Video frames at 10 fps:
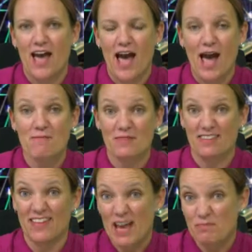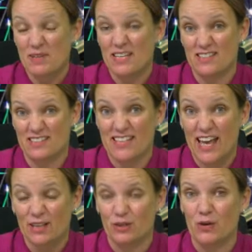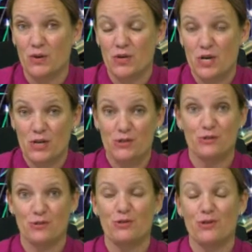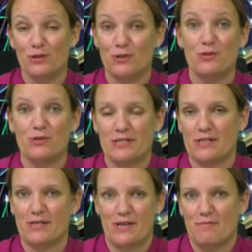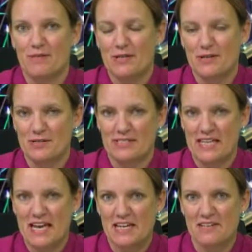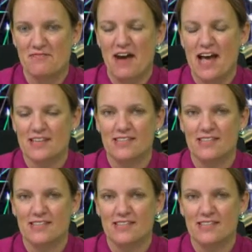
That being said, though, you do use a Windows 10 device,